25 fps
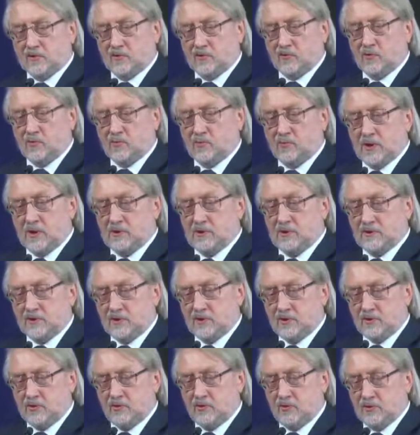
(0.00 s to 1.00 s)
And the
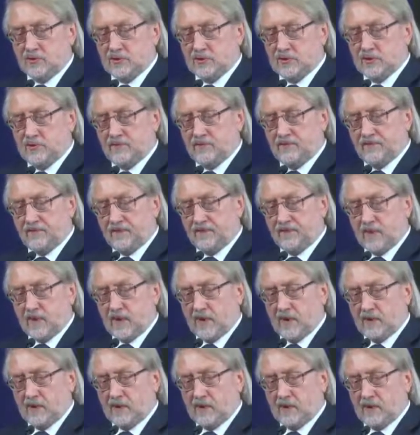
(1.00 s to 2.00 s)
number of
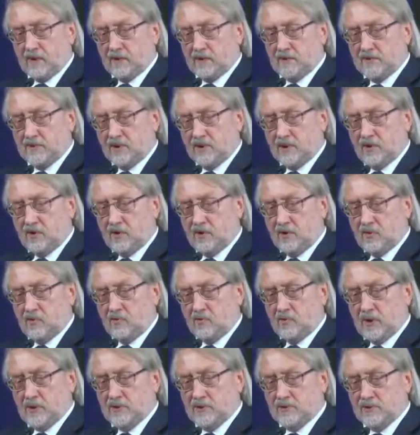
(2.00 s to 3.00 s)
deaths
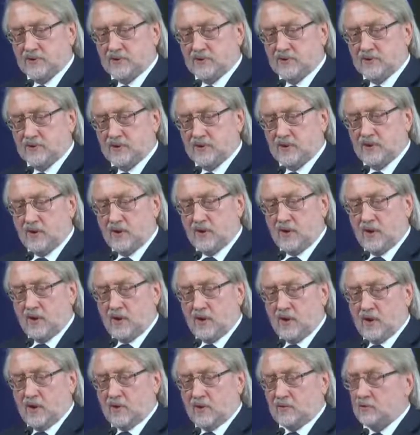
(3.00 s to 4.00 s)
should
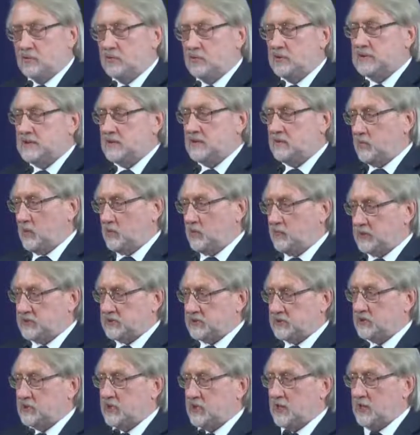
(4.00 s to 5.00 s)
also decrease quite
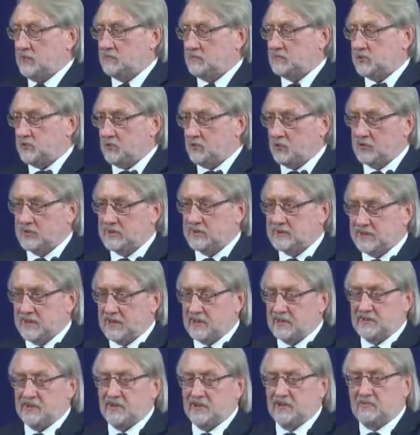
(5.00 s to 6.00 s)
significantly.
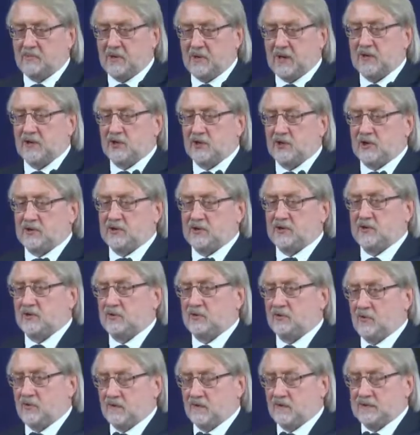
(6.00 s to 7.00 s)
But if we
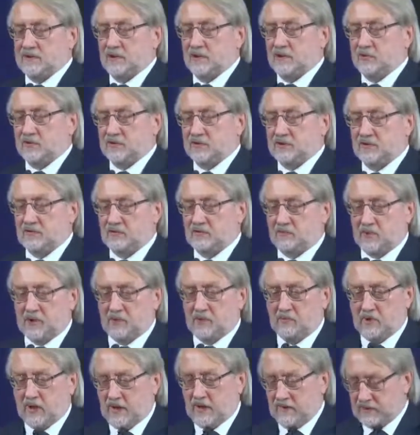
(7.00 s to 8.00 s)
calculate
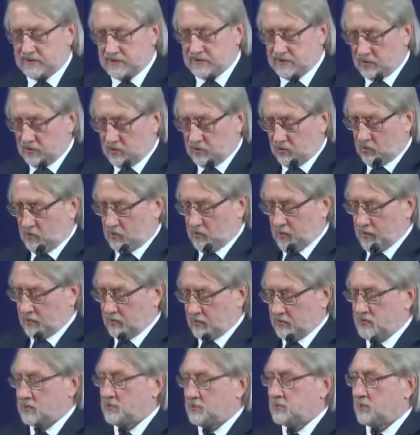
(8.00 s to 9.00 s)
how many new
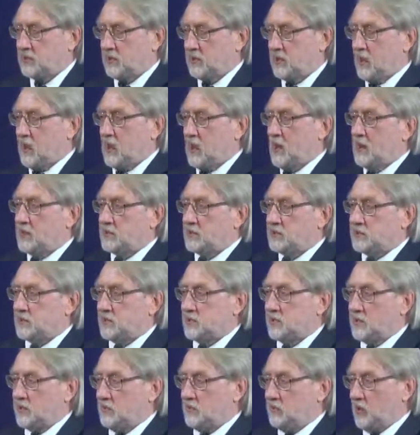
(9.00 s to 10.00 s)
cases we will
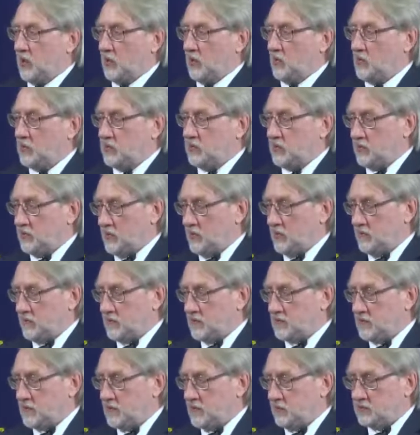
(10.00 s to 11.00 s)
get over this
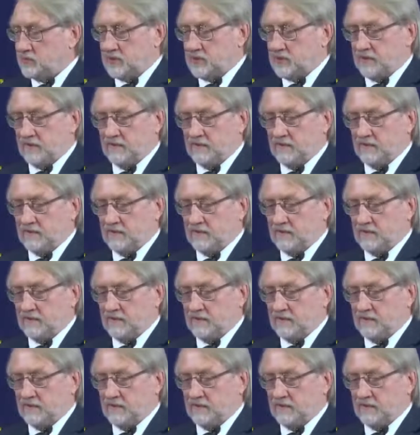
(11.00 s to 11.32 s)
5